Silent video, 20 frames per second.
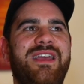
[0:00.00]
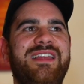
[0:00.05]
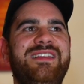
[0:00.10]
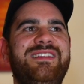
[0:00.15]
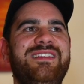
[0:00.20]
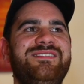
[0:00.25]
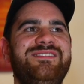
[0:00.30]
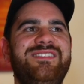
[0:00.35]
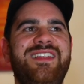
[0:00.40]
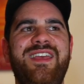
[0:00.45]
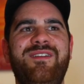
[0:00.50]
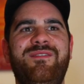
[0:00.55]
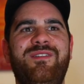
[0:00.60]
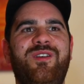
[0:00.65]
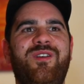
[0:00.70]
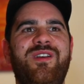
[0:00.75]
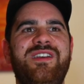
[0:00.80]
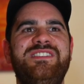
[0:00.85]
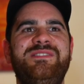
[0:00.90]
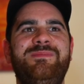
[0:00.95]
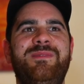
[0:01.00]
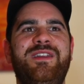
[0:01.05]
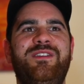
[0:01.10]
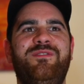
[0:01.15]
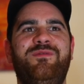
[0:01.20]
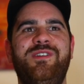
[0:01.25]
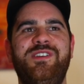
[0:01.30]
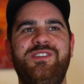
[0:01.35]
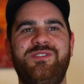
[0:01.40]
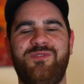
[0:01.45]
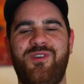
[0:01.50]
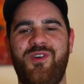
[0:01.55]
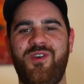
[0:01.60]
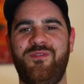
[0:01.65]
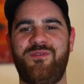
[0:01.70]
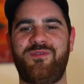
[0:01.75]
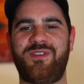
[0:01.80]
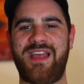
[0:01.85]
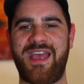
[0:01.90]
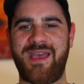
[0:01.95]
It doesn't have a crazy amount of retro
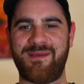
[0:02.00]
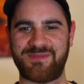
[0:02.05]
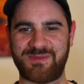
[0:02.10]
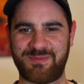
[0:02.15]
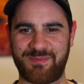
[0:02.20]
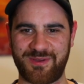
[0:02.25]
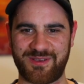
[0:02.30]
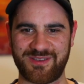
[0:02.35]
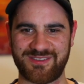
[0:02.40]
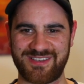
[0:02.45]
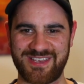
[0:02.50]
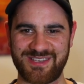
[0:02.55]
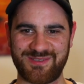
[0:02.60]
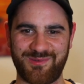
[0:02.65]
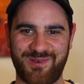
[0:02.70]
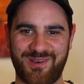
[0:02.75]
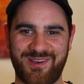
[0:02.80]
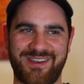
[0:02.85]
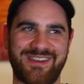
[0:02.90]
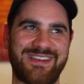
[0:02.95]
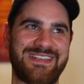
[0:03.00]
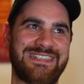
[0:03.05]
overlaps because guess what?